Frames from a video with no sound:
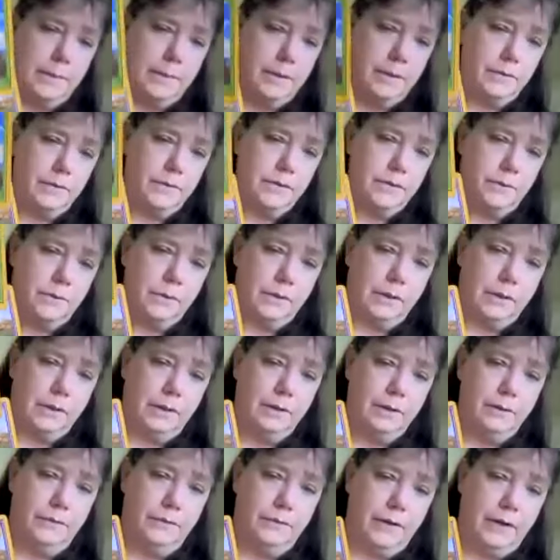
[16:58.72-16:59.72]
here. So we're
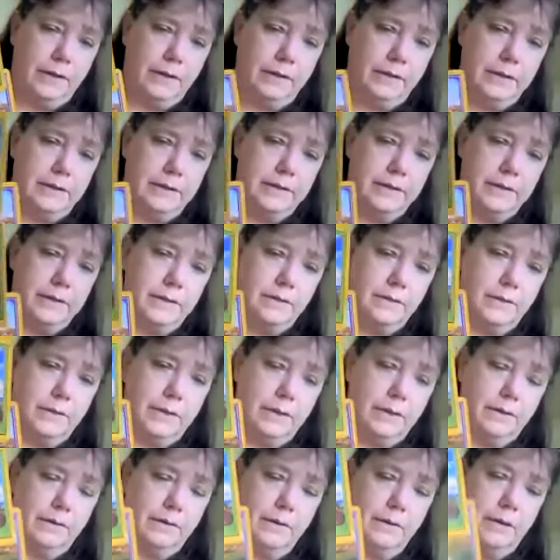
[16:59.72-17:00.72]
clarifying these two
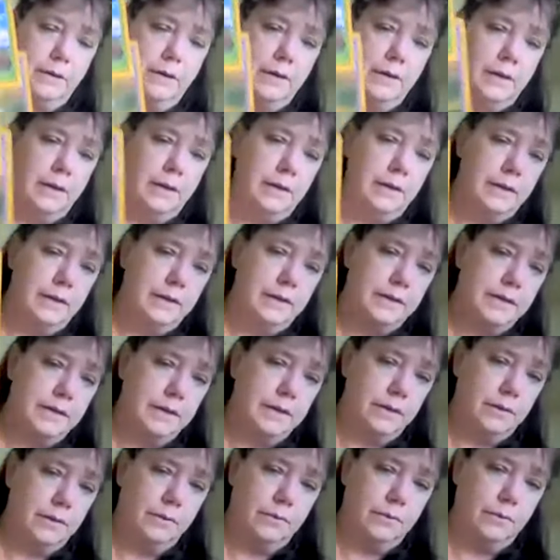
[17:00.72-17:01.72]
here.
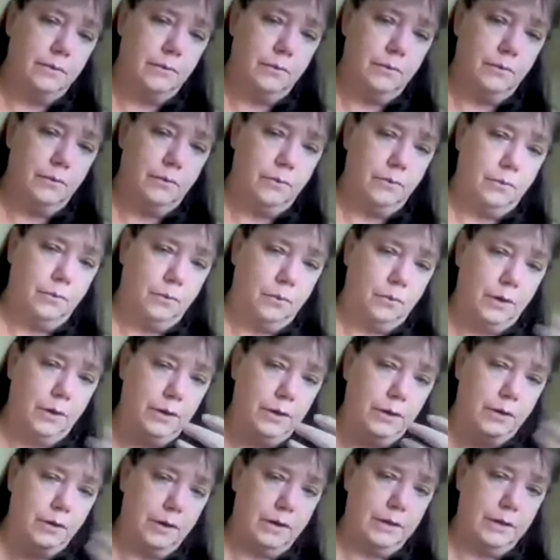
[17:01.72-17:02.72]
So what
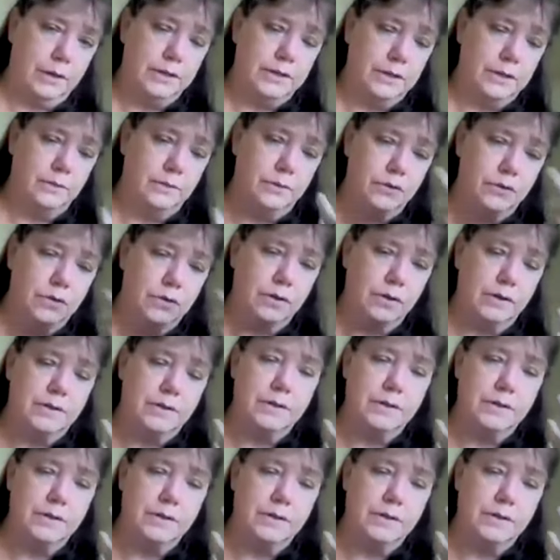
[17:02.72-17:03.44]
you're going to do is you're going to